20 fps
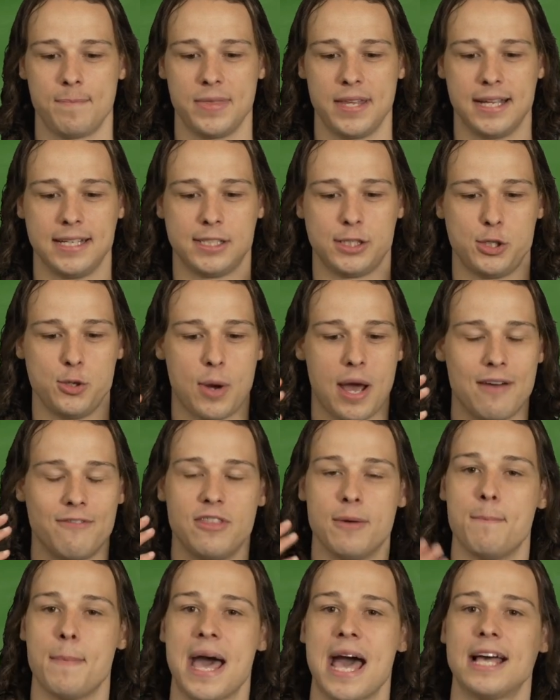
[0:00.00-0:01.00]
is to have the
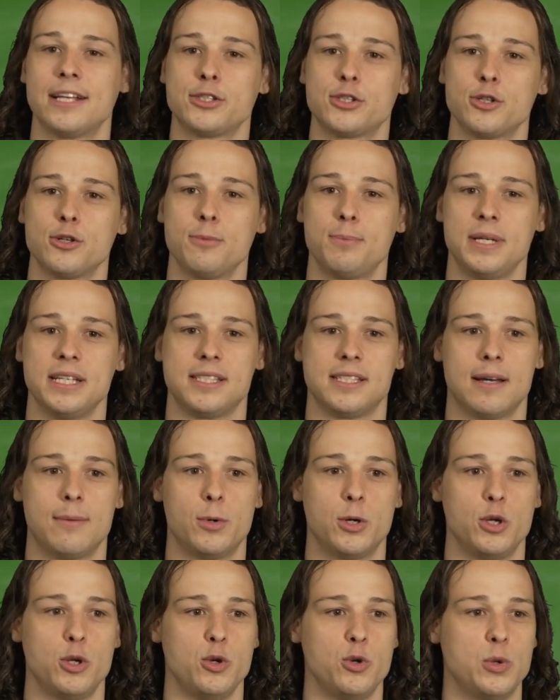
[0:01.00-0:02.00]
master be
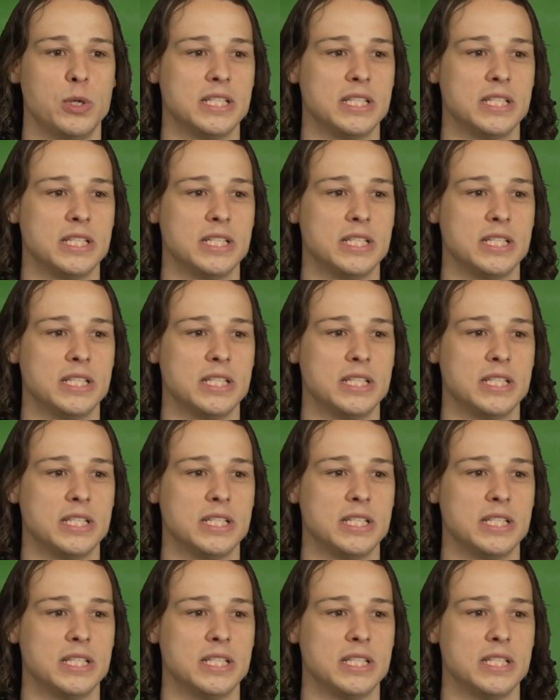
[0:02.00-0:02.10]
someone who